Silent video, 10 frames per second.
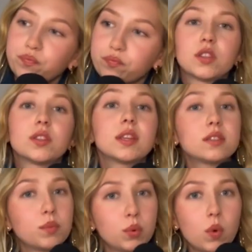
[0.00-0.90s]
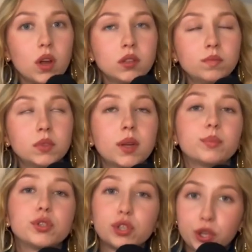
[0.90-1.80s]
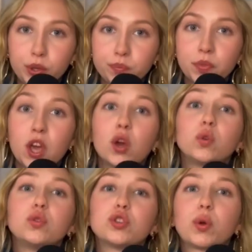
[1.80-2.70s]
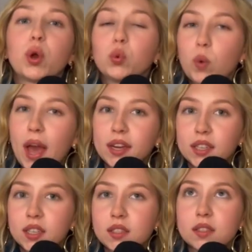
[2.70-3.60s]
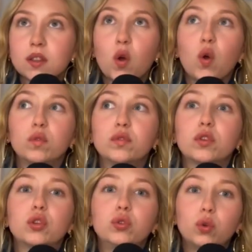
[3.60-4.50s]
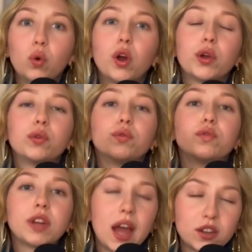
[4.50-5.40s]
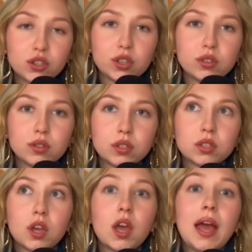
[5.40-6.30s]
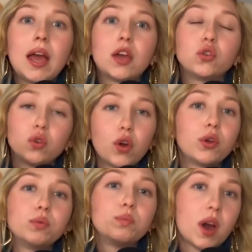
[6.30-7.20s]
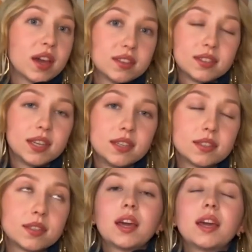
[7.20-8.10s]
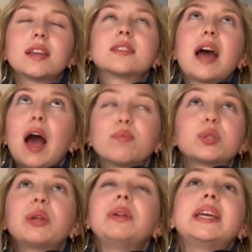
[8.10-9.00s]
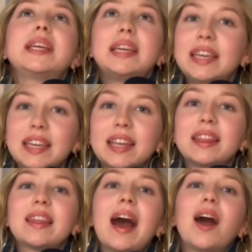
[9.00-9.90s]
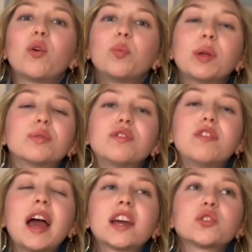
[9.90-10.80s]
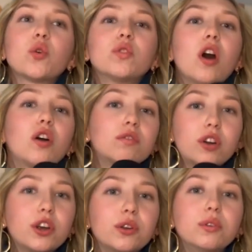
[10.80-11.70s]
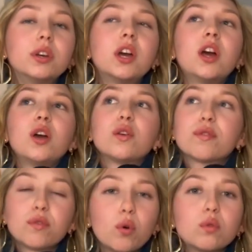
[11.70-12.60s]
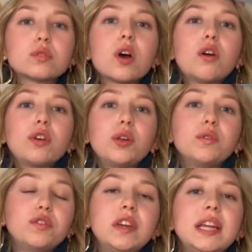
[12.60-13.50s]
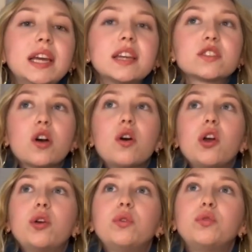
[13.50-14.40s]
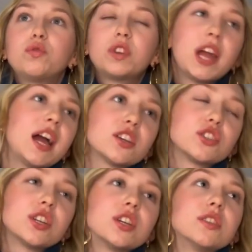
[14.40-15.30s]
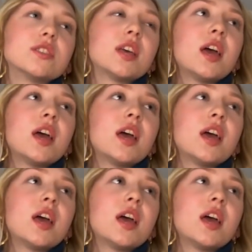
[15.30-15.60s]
So that's number 1. Number 2, you show awareness of your own reactions, your own biases. It is absolutely key that we reflect on our own thoughts, our own feelings, our own reactions.